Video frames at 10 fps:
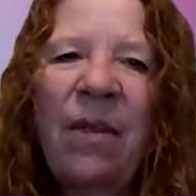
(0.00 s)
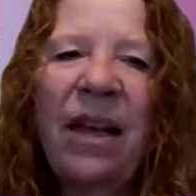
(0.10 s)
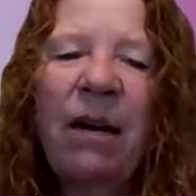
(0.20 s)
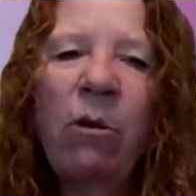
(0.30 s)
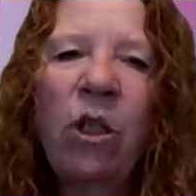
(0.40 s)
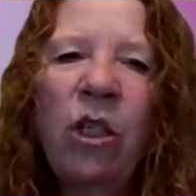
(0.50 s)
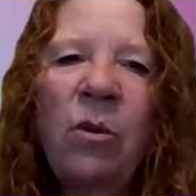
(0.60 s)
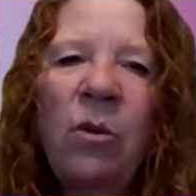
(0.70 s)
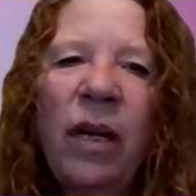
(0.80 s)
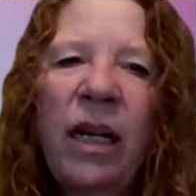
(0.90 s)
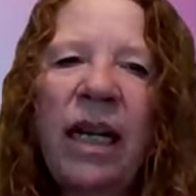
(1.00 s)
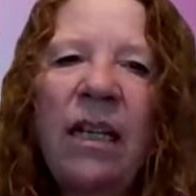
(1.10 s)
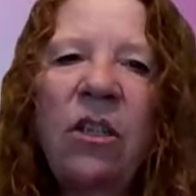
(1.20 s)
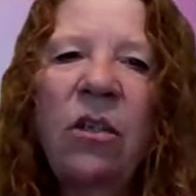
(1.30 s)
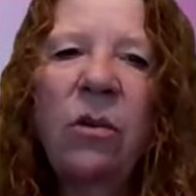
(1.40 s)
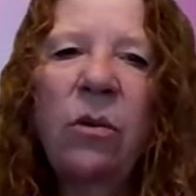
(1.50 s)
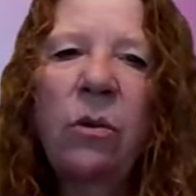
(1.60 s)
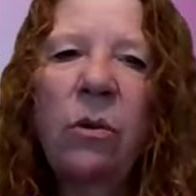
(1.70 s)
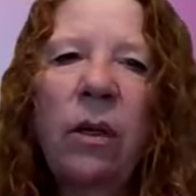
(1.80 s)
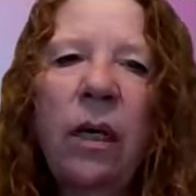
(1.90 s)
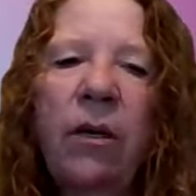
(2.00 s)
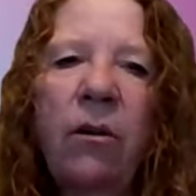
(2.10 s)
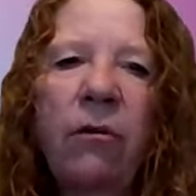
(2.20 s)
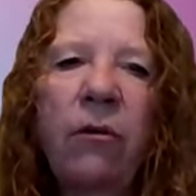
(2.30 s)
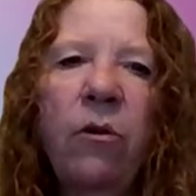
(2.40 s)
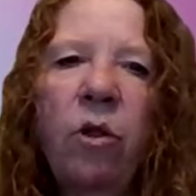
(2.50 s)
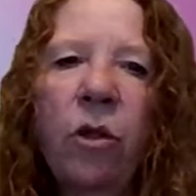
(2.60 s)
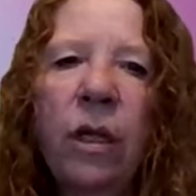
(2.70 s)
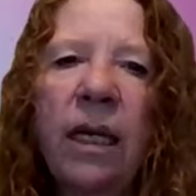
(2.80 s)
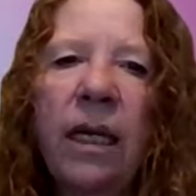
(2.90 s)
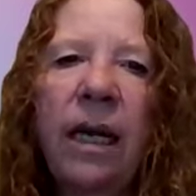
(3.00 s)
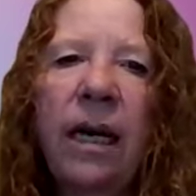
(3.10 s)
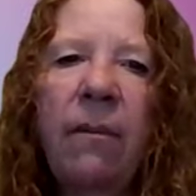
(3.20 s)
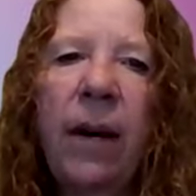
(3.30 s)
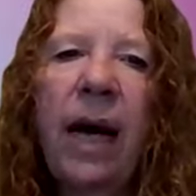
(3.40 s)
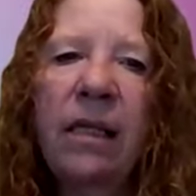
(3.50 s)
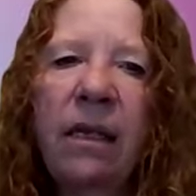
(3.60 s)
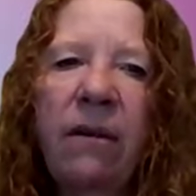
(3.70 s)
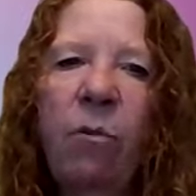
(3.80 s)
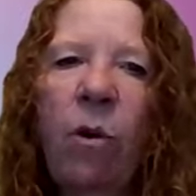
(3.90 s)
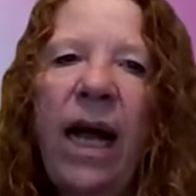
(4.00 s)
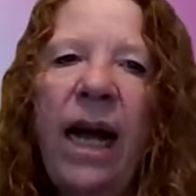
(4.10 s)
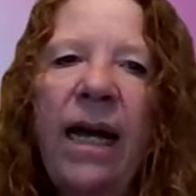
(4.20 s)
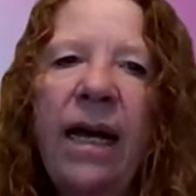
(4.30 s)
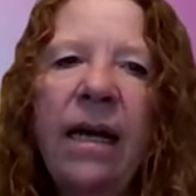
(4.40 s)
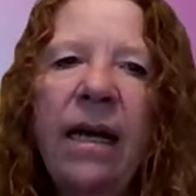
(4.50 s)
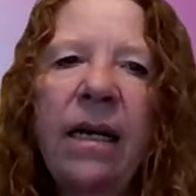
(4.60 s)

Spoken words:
and I want you to spring into your future in a positive way.